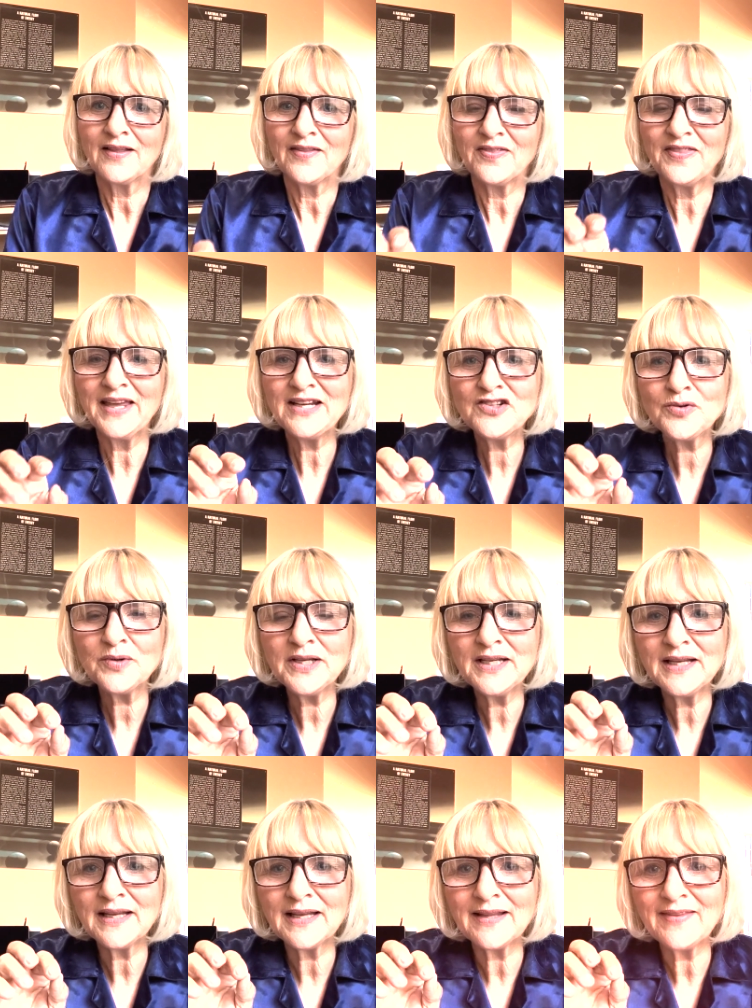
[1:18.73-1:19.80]
They treat,
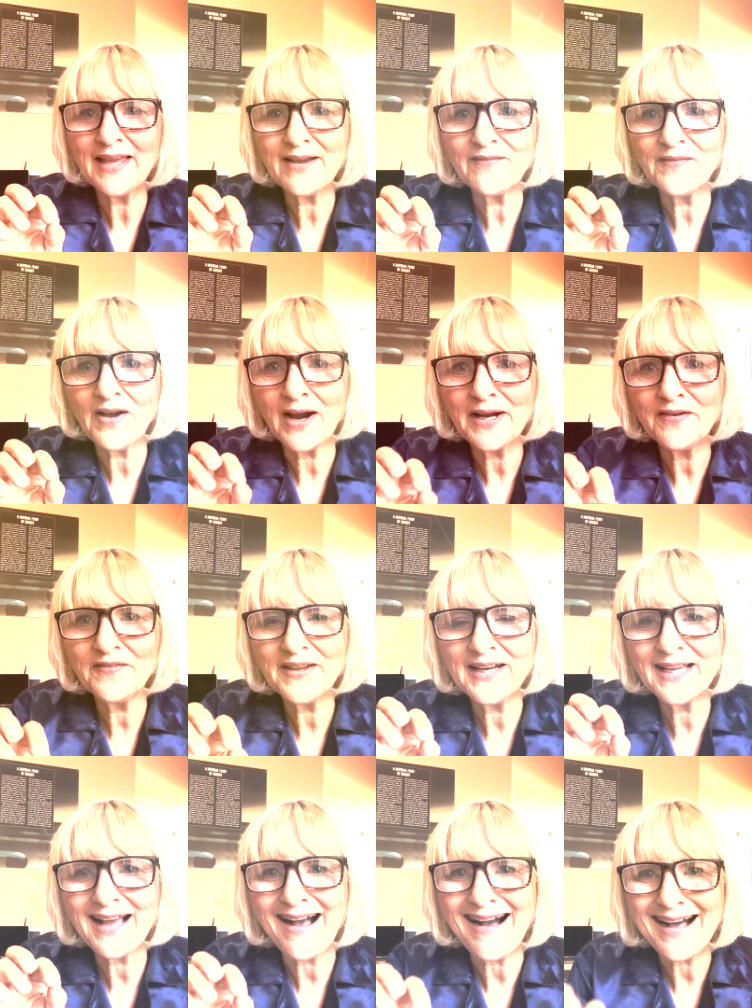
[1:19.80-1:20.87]
they have
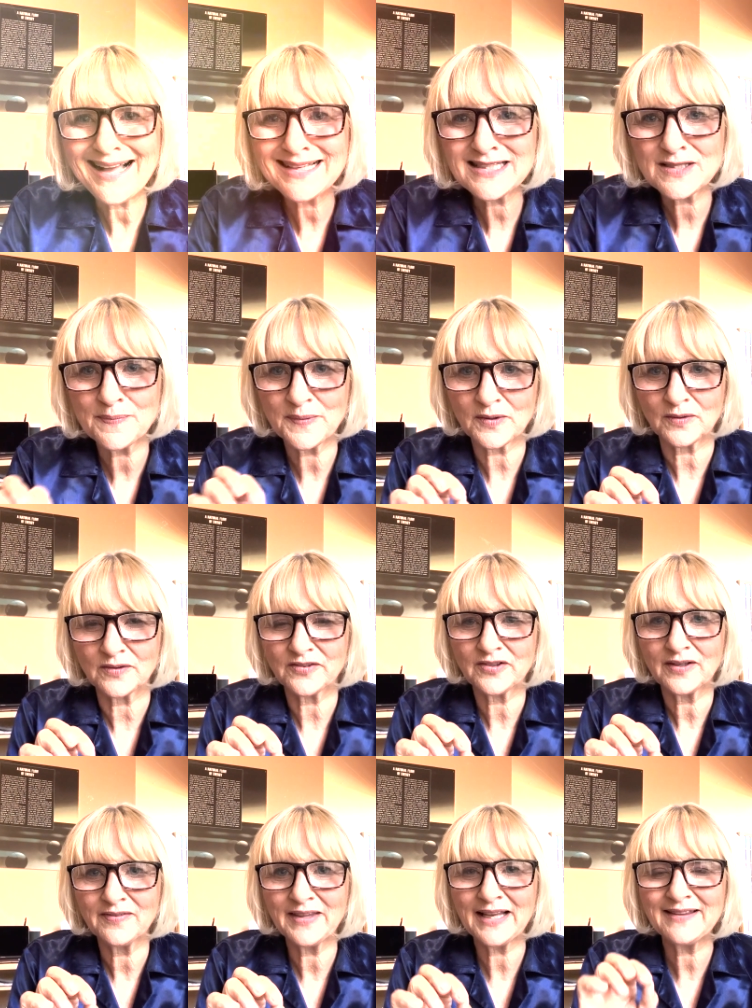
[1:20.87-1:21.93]
Ayurvedic hospitals
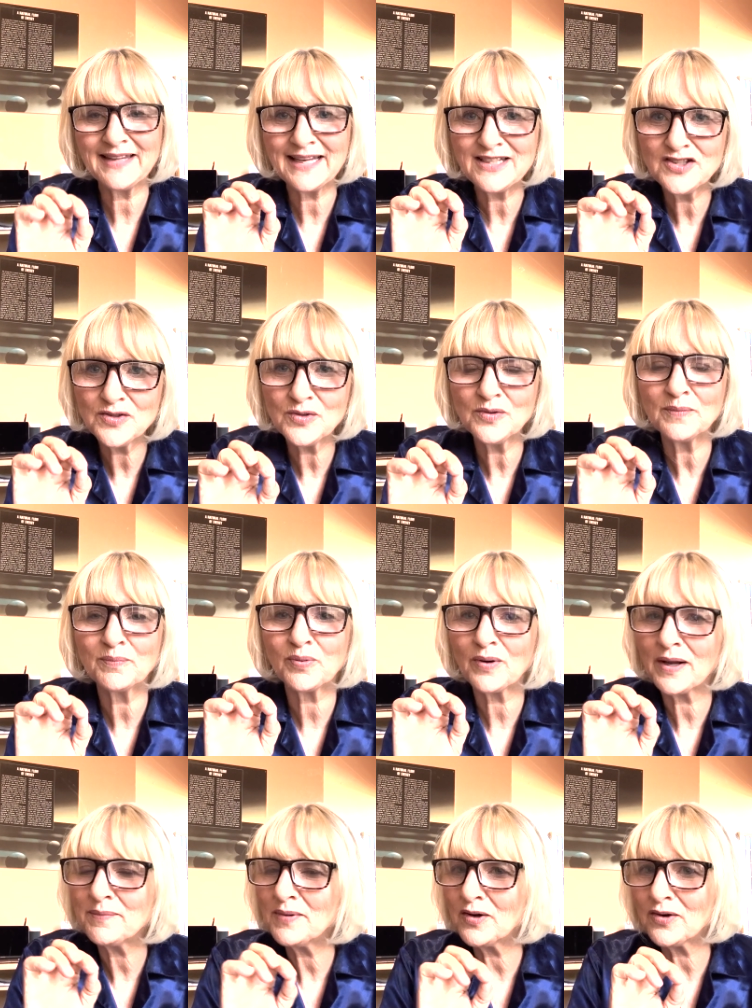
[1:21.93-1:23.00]
that they do
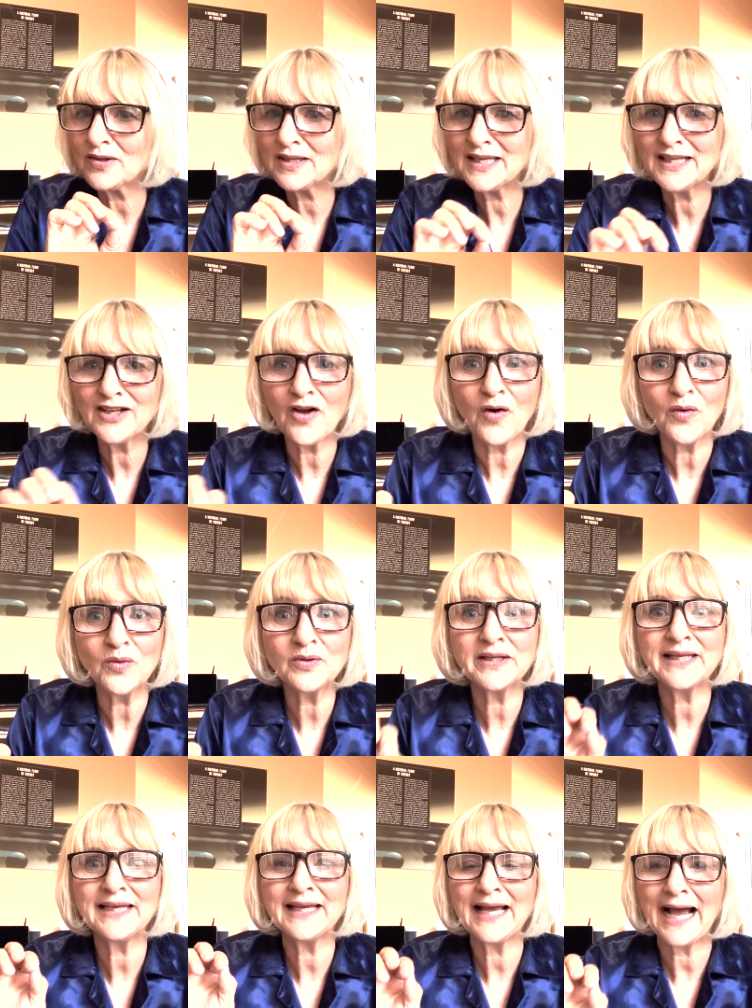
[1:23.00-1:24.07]
primarily and
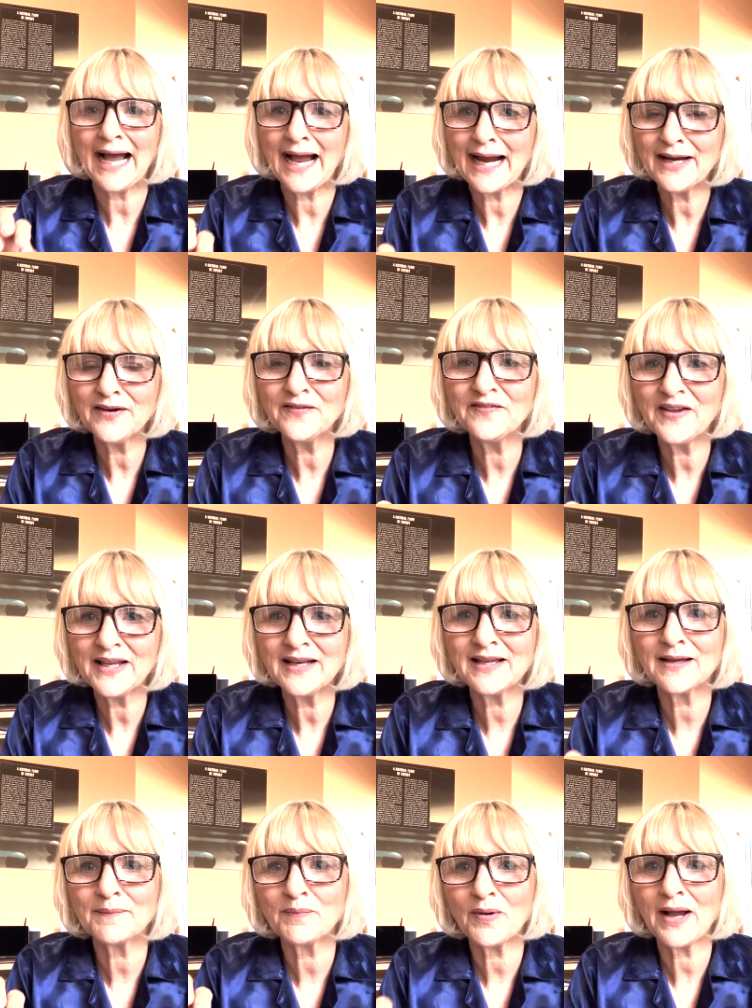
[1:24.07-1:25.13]
only
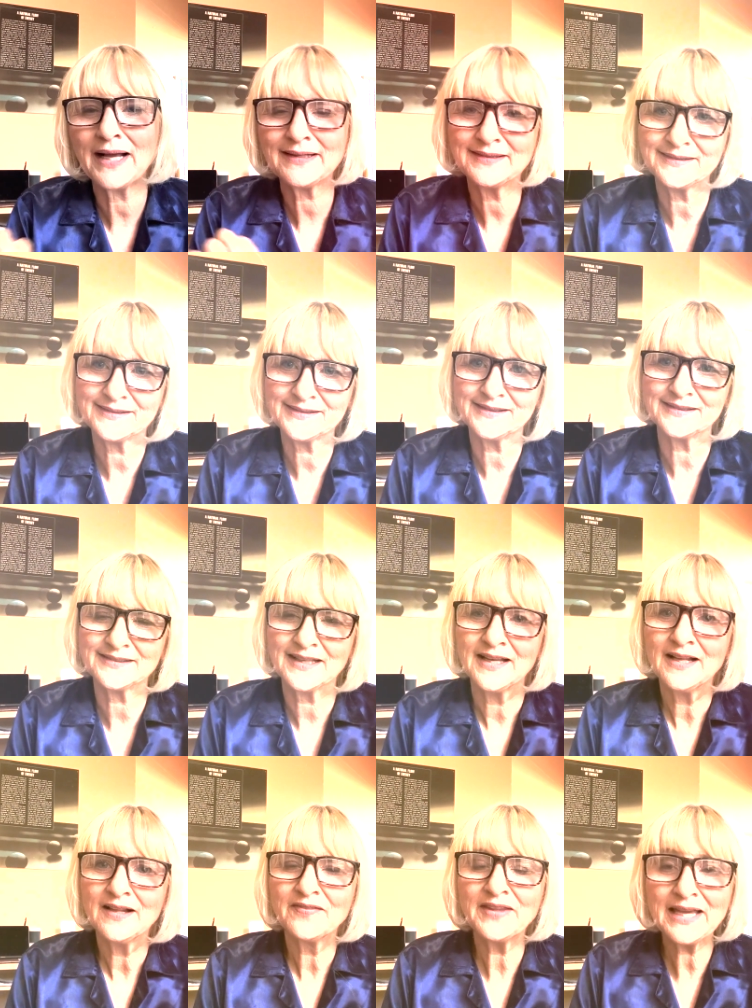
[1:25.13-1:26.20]
Ayurvedic practices.
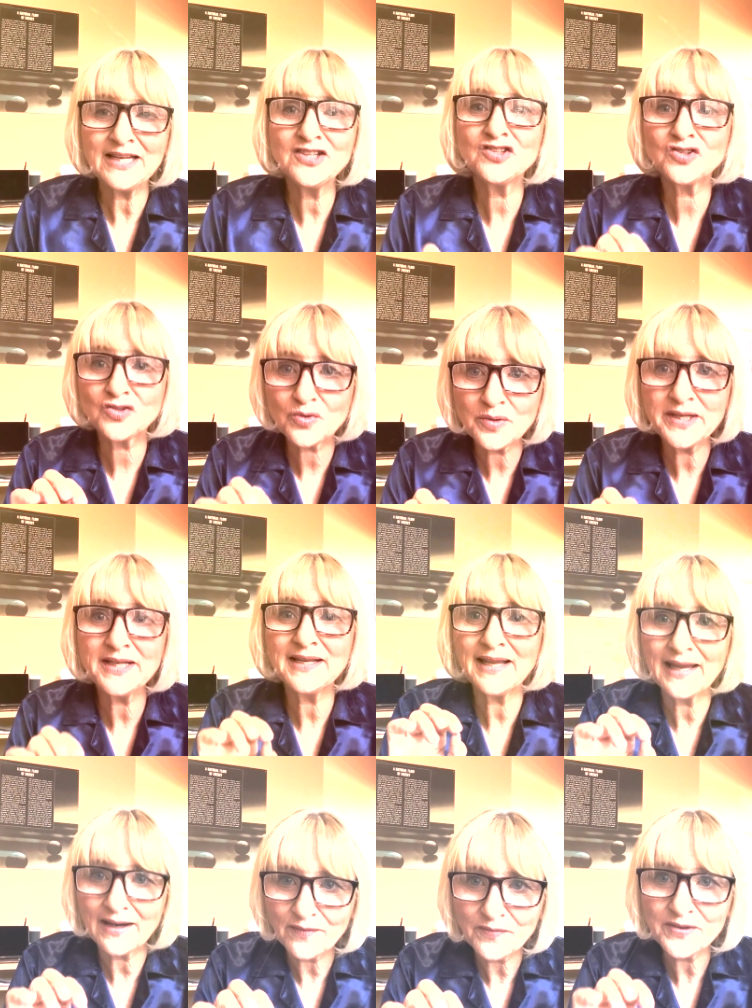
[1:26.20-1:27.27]
They treat
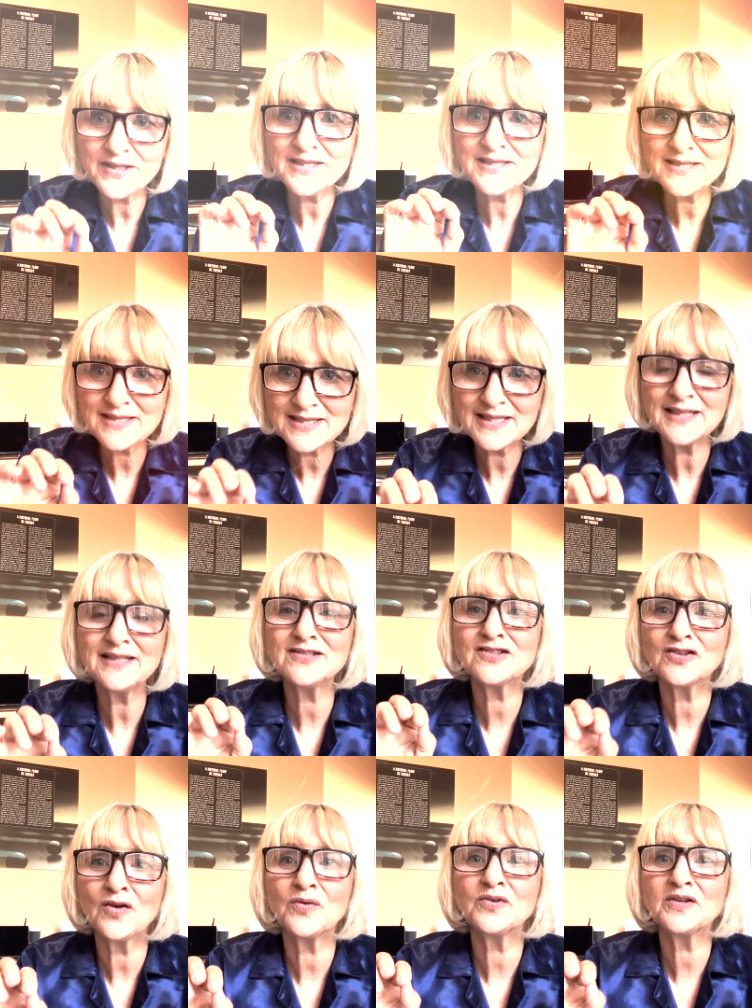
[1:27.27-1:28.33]
every disease
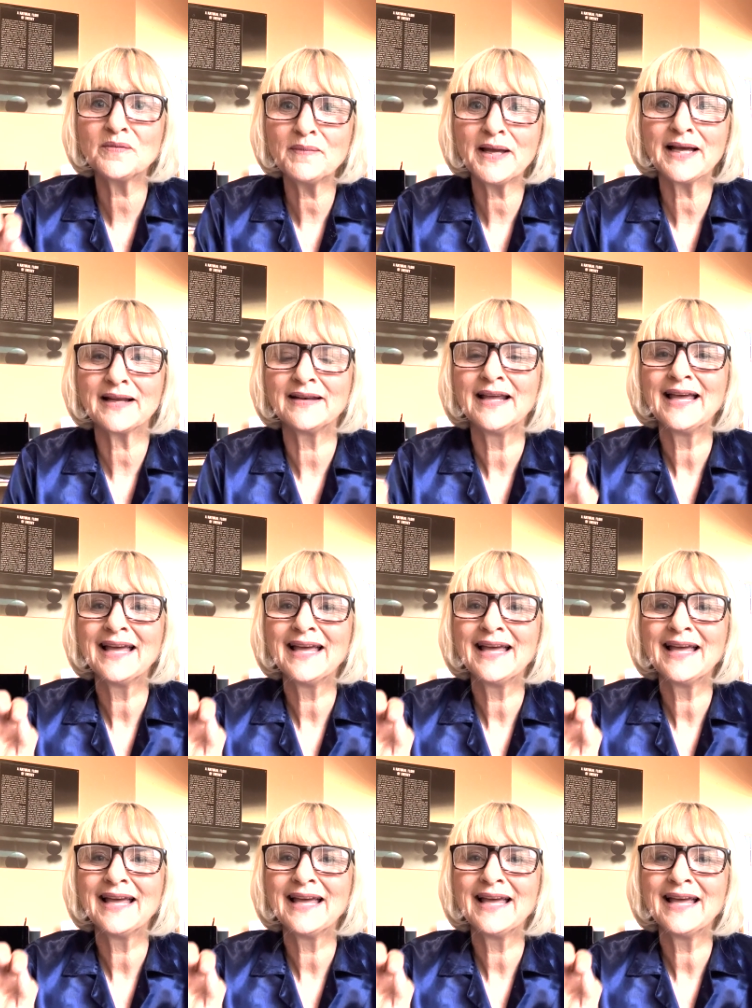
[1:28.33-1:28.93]
known to man,